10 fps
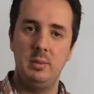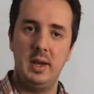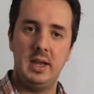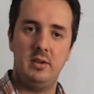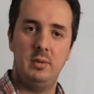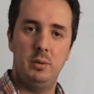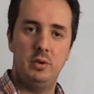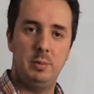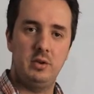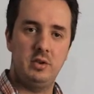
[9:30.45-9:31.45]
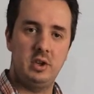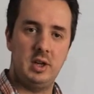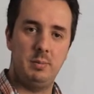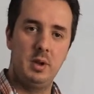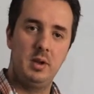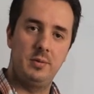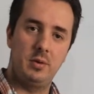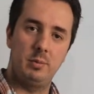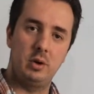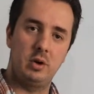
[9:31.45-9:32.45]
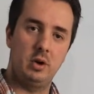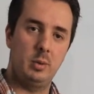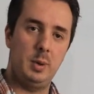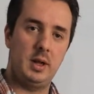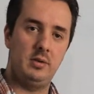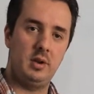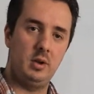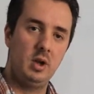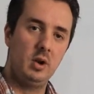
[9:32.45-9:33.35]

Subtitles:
and you may get some more sponsorship from your Google Plus.